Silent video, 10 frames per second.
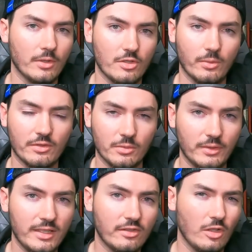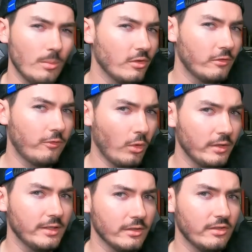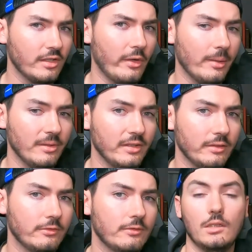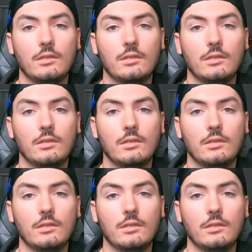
which was released almost 4 years ago, I believe.